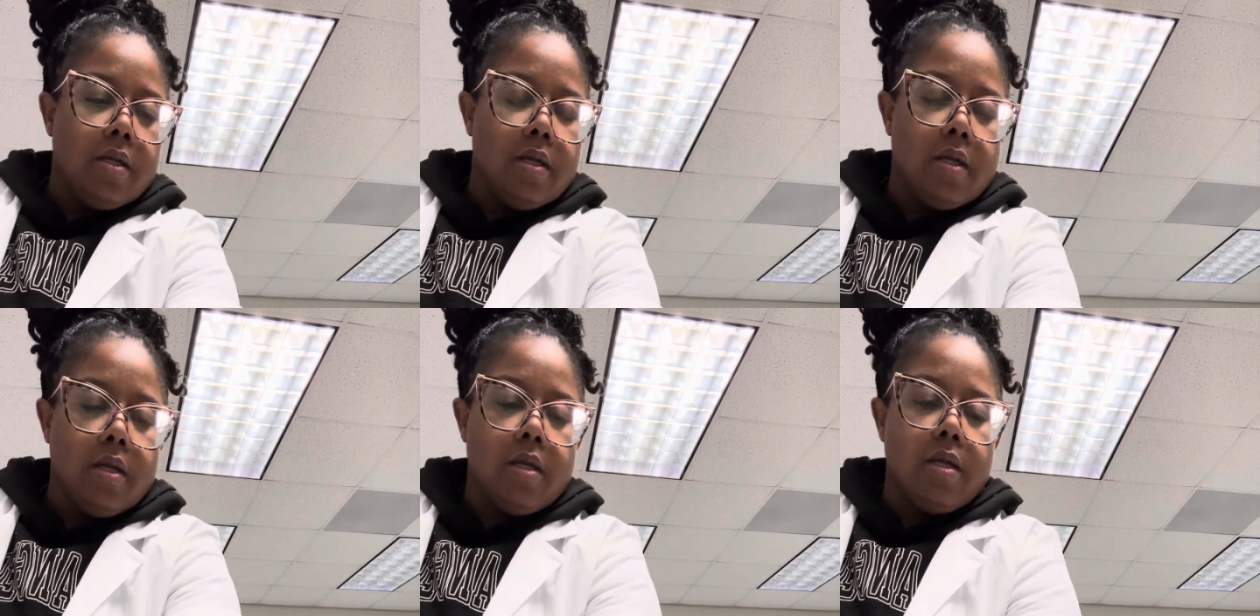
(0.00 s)

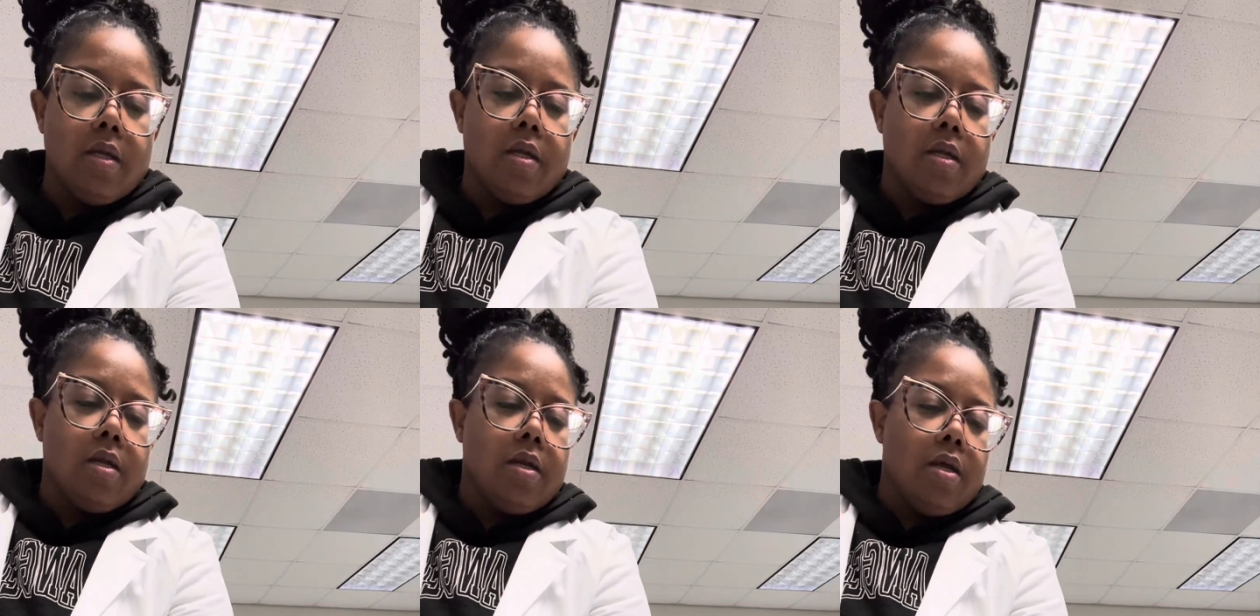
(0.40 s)

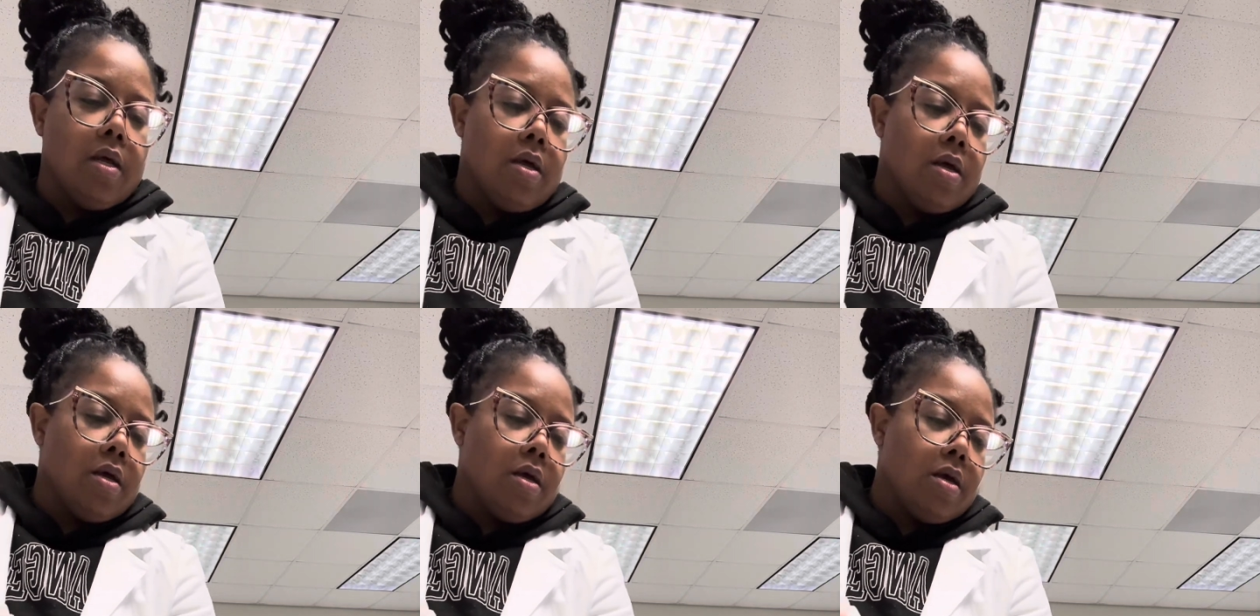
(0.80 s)
and
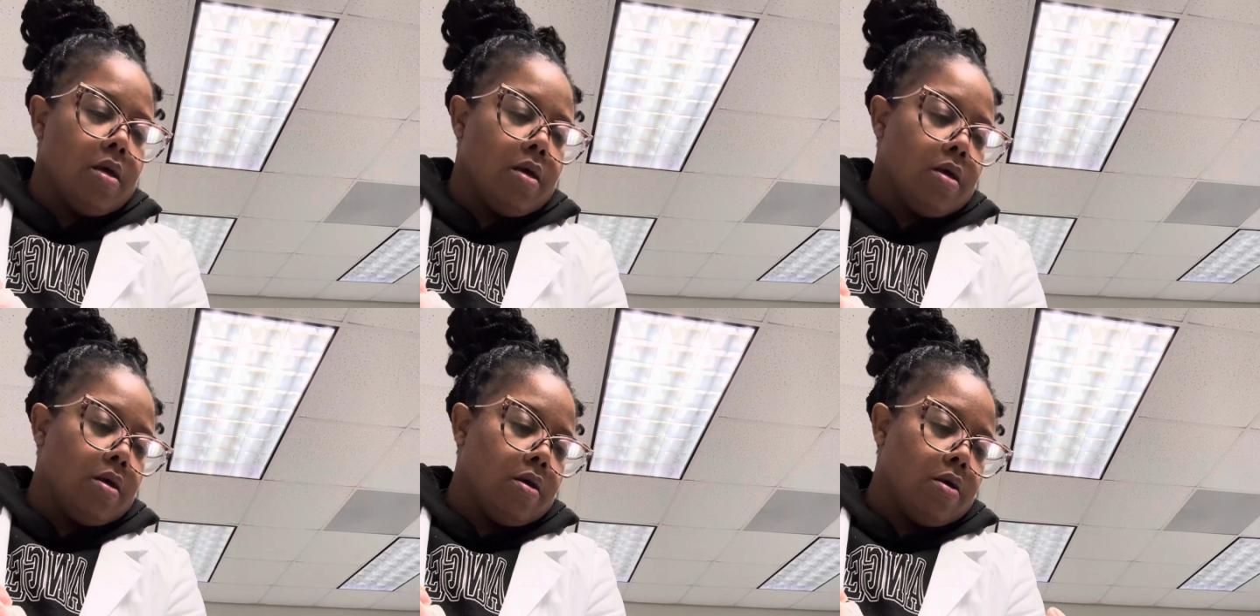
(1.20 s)

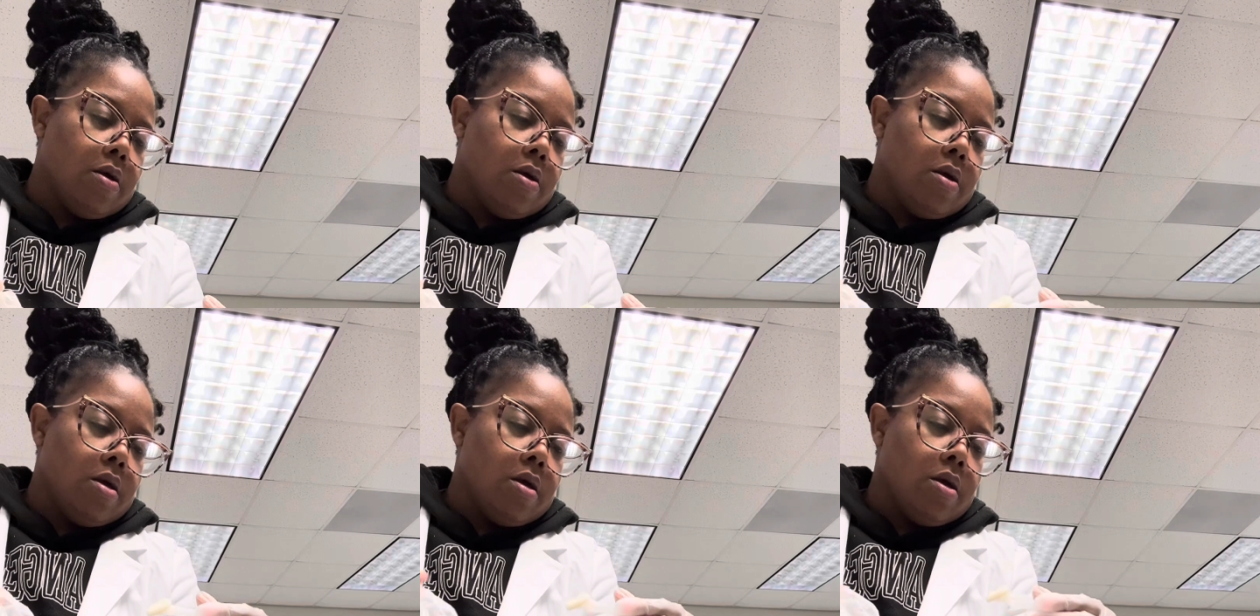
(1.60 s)

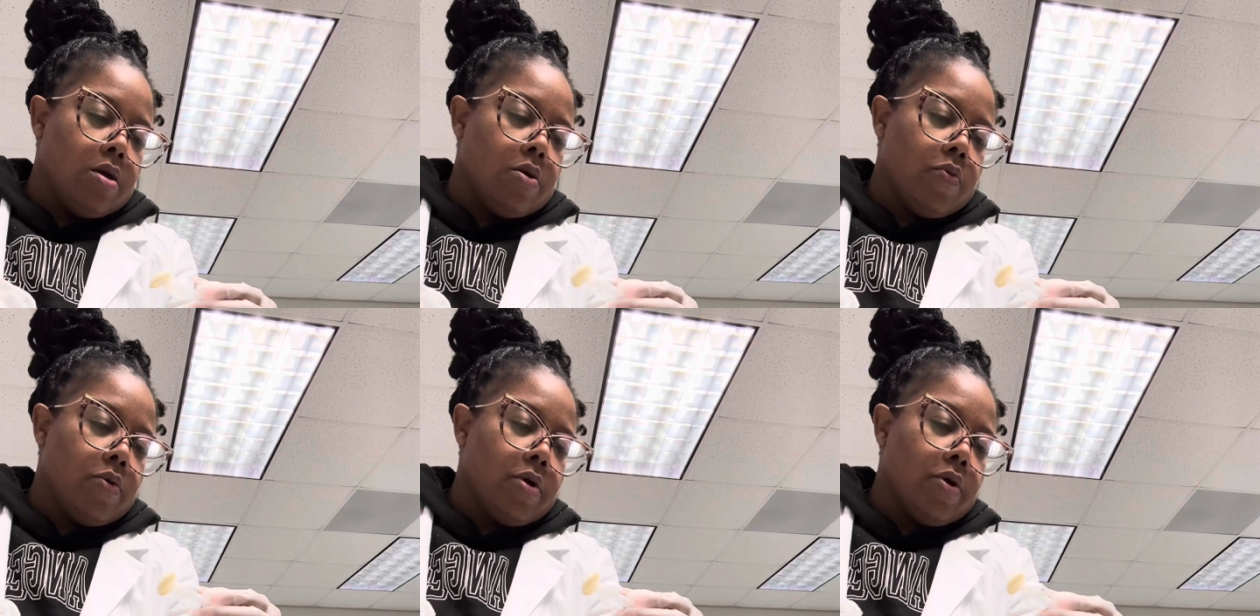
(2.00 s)

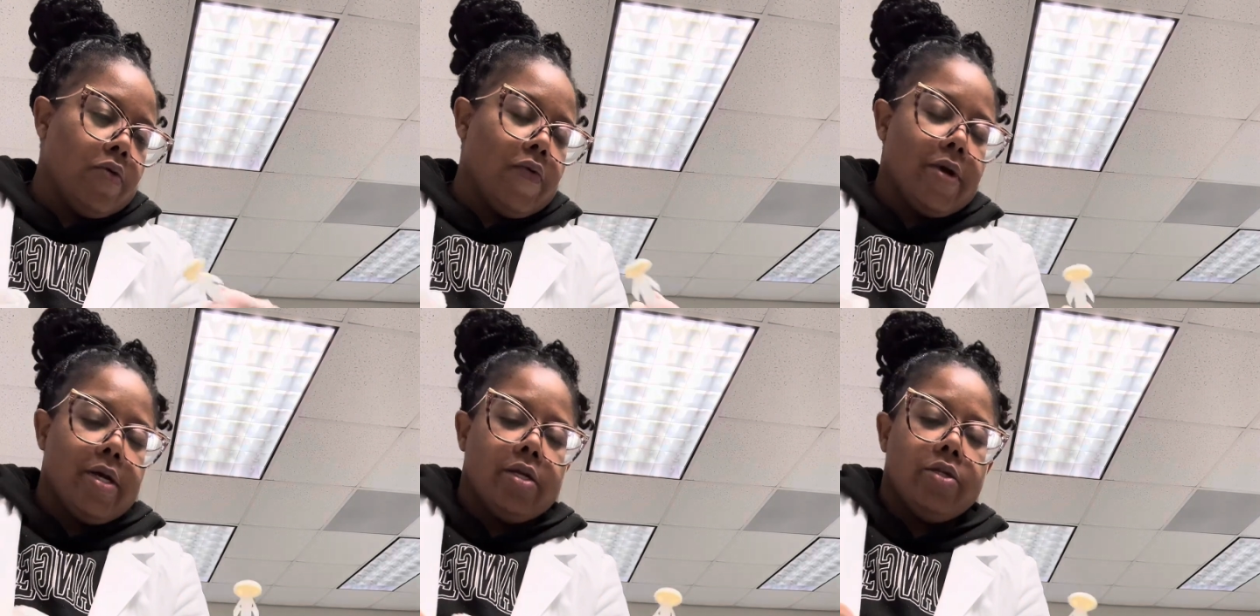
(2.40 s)
we're
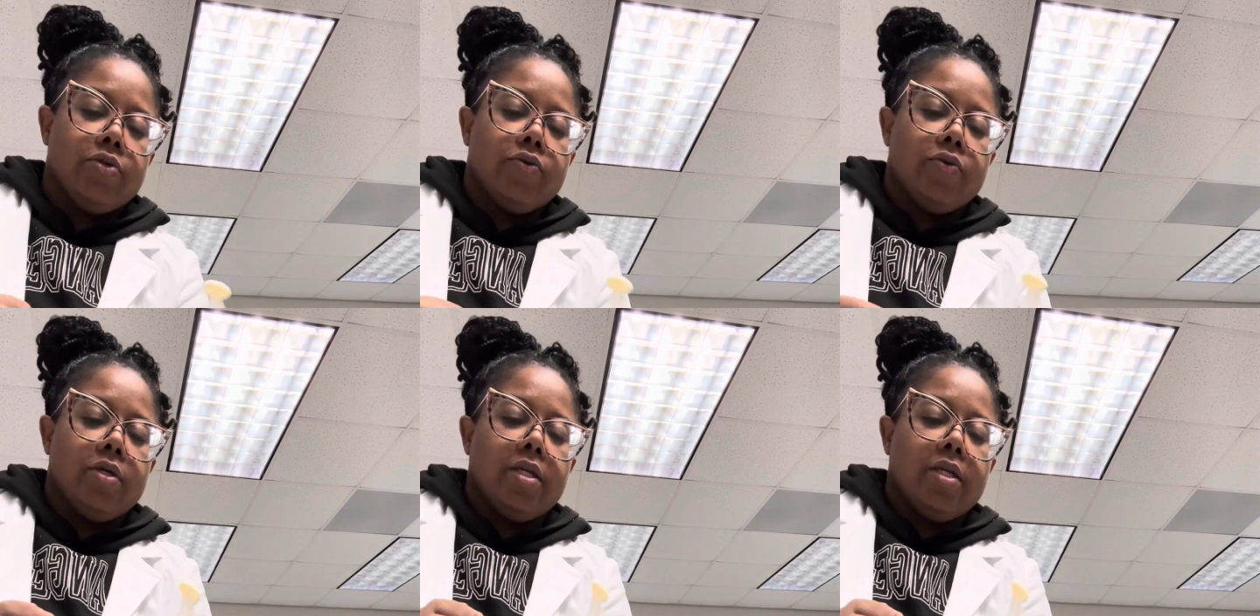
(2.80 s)
going to